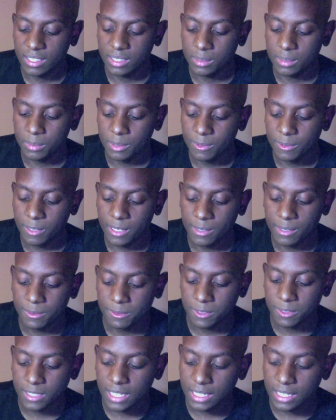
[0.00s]
If I
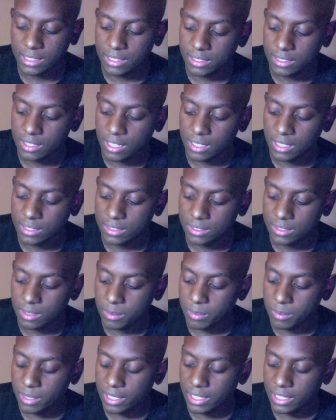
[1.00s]
forgot to talk to
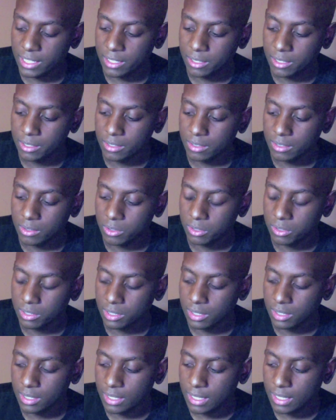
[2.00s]
somebody or
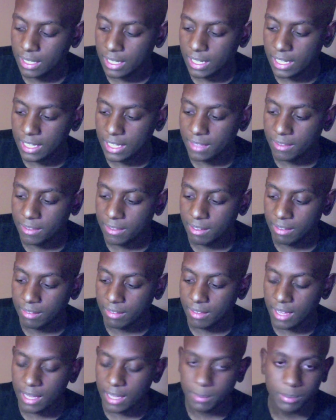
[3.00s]
anything like
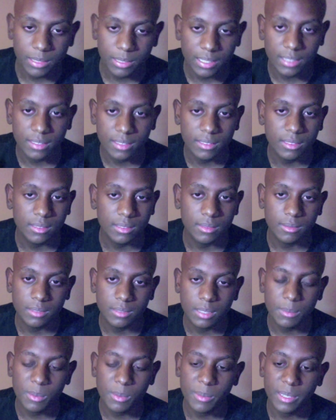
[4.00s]
that, please
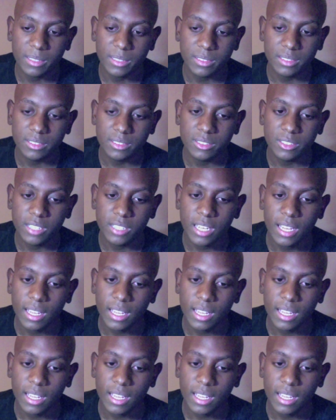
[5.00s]
send me a message.